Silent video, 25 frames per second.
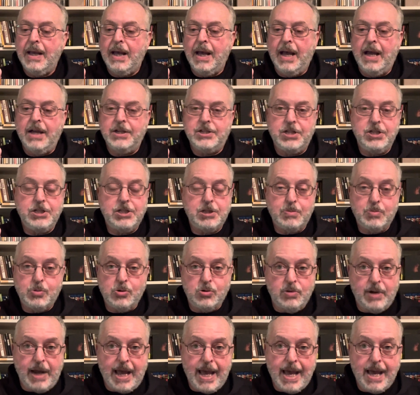Uh, she's a
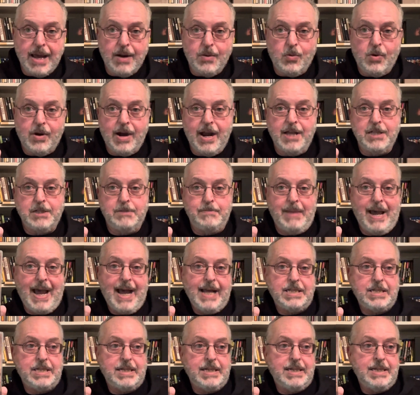brunette, whereas
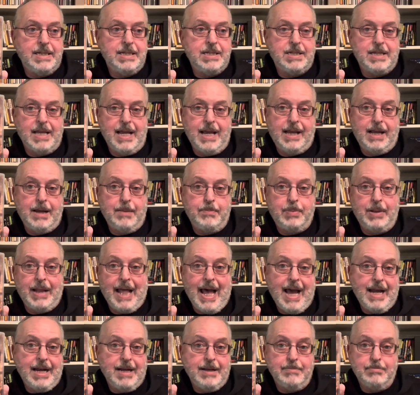Madsen is like a
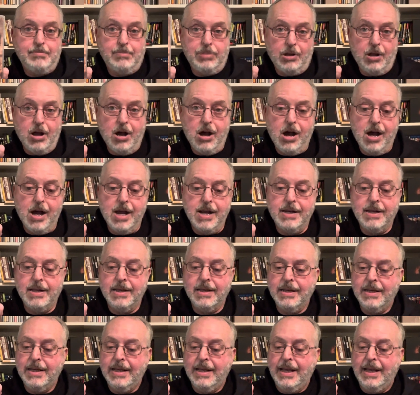platinum blonde.